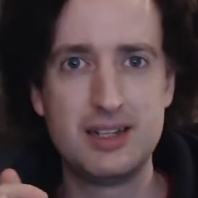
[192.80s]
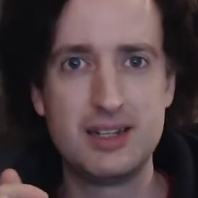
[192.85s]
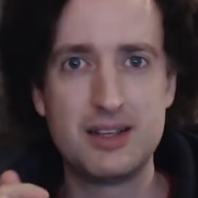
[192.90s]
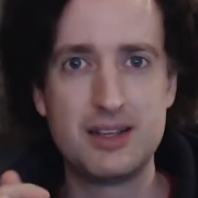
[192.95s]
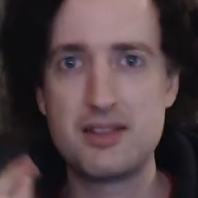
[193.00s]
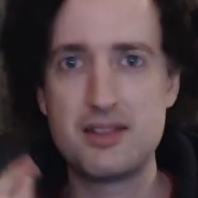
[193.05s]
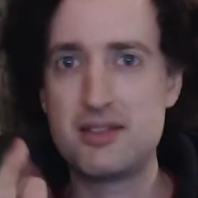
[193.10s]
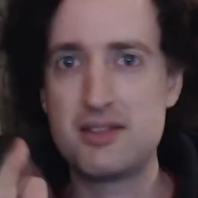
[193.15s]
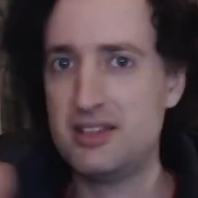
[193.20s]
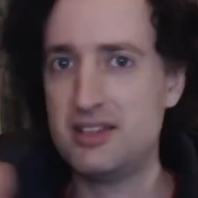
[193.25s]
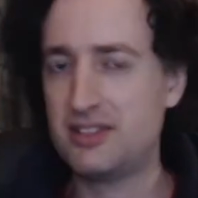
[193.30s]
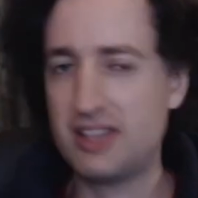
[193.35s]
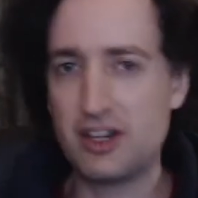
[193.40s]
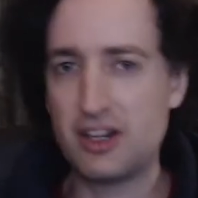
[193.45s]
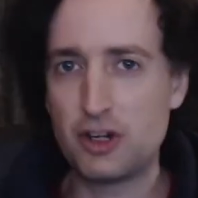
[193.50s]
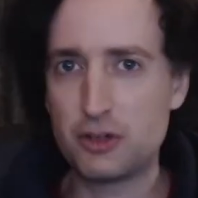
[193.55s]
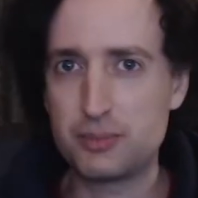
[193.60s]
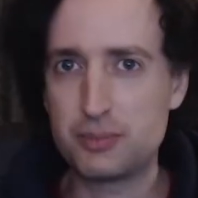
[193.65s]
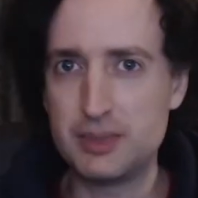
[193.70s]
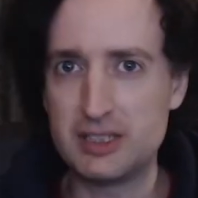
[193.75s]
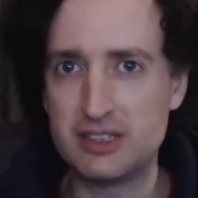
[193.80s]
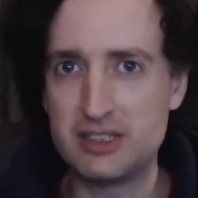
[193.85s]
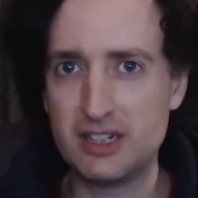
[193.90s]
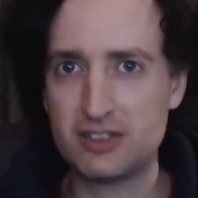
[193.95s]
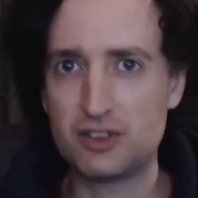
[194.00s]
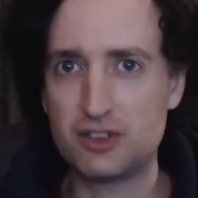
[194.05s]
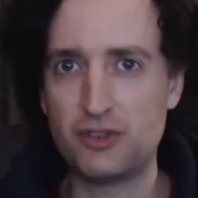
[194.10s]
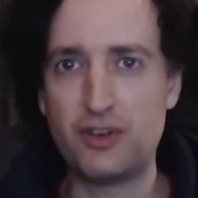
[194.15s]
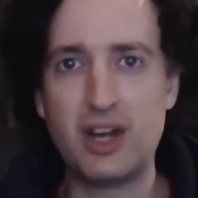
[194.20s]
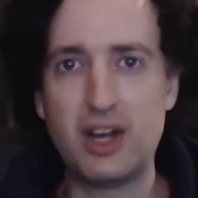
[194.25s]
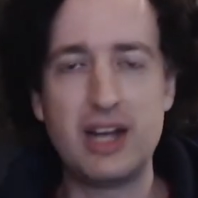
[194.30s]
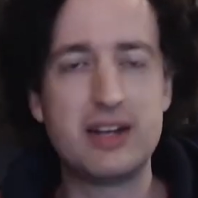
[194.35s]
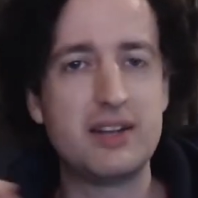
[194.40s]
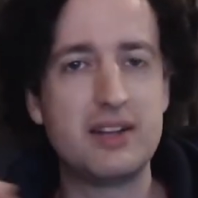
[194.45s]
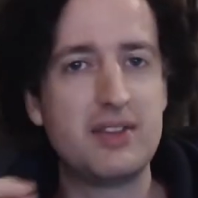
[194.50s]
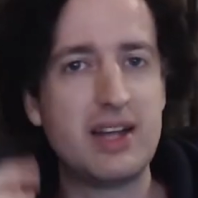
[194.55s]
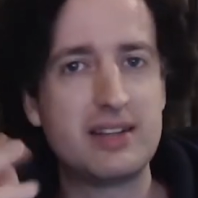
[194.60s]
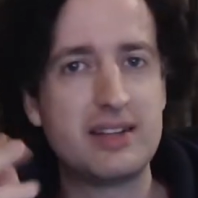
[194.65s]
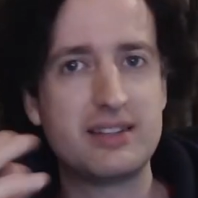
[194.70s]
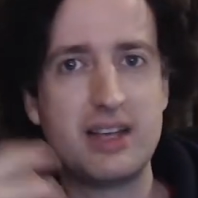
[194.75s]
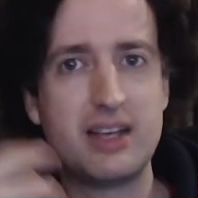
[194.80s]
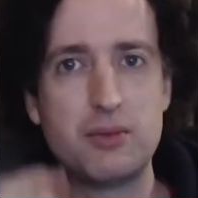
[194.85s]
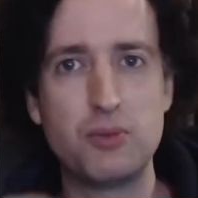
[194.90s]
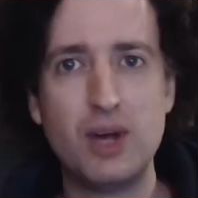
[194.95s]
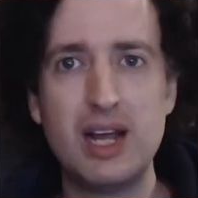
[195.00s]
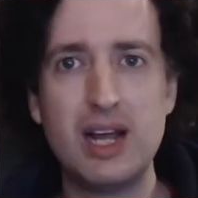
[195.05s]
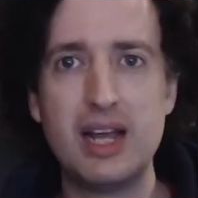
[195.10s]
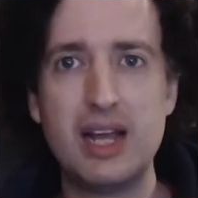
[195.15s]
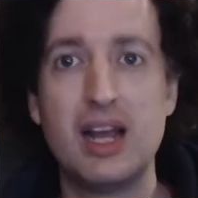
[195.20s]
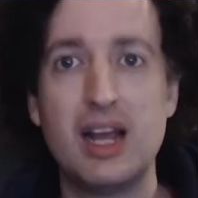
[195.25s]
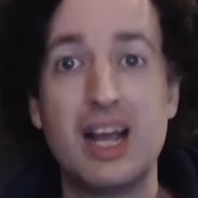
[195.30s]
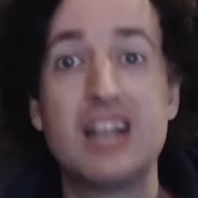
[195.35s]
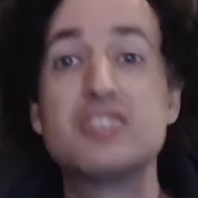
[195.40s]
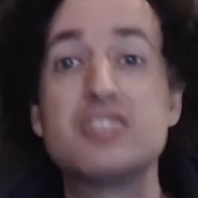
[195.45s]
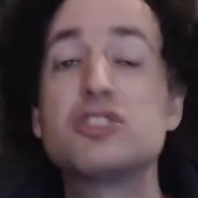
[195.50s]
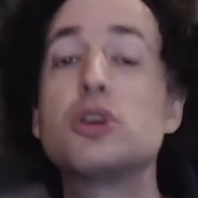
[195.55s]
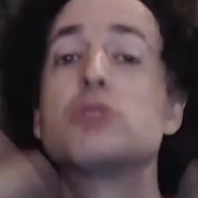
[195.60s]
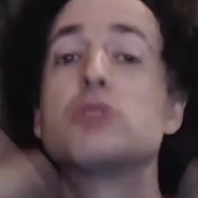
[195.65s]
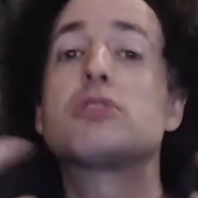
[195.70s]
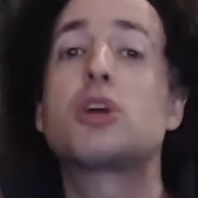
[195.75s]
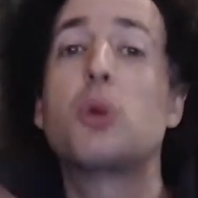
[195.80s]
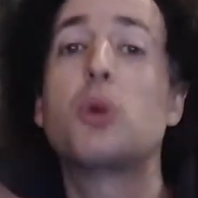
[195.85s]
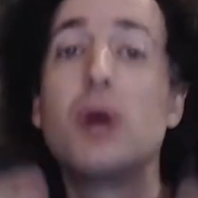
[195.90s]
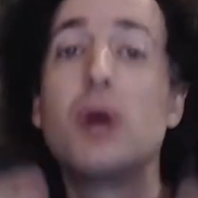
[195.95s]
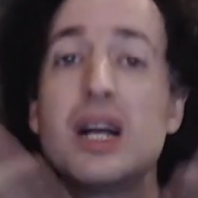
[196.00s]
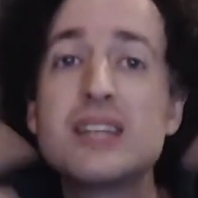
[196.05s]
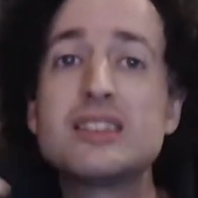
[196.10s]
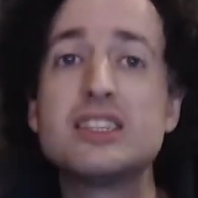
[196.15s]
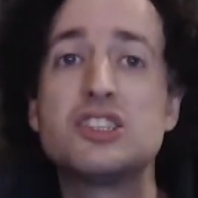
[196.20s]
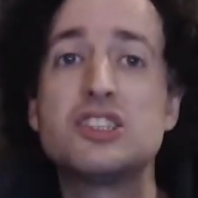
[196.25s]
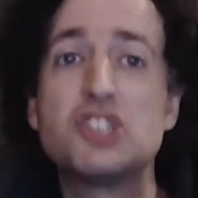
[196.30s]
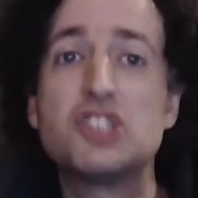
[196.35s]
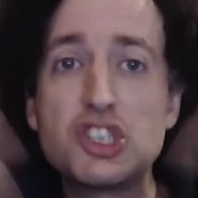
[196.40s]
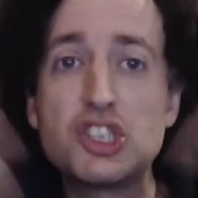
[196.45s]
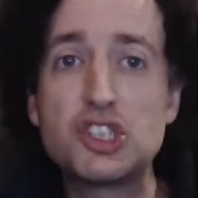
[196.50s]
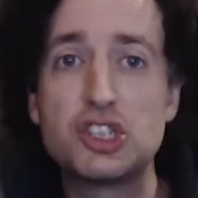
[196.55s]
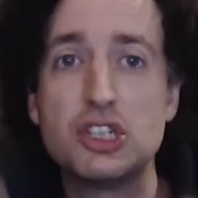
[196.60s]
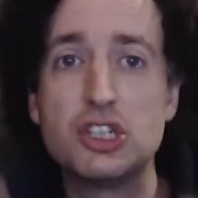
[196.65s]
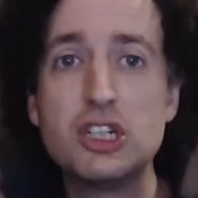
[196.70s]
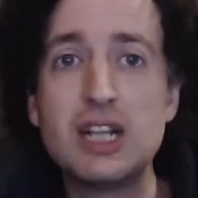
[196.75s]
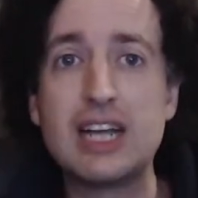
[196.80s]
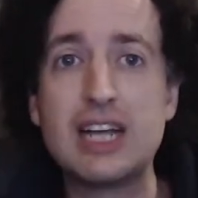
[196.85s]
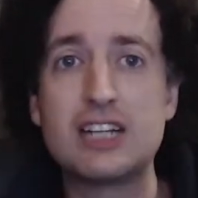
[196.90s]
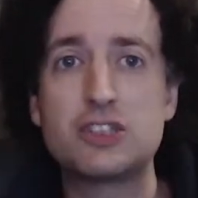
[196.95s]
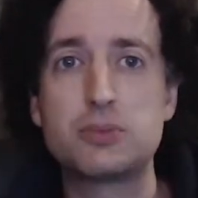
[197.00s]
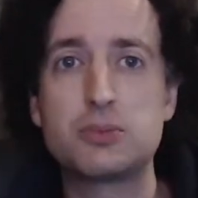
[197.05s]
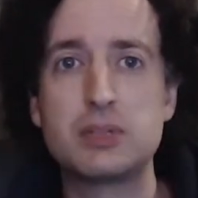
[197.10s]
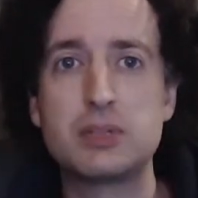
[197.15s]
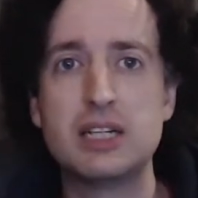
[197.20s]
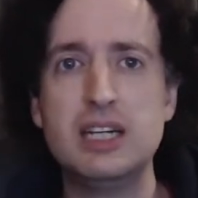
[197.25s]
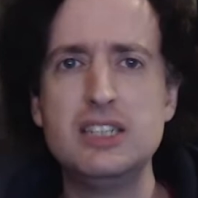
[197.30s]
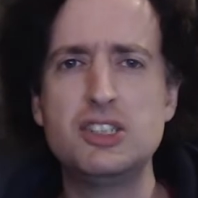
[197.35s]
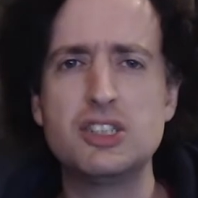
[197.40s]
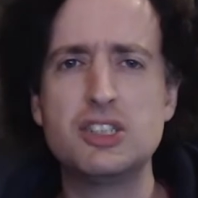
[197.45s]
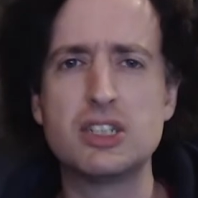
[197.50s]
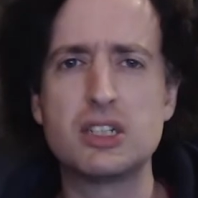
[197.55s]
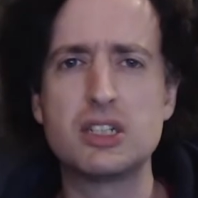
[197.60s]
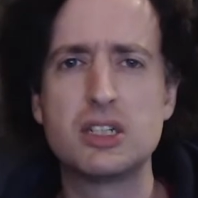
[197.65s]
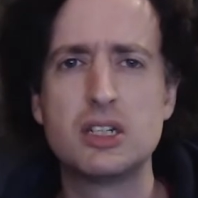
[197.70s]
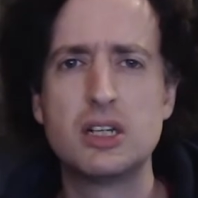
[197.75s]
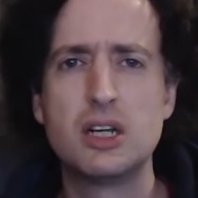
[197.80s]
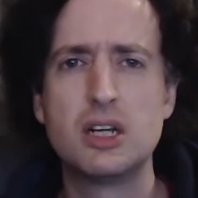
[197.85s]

this cannot be justified in that same way, and so it requires additional explanation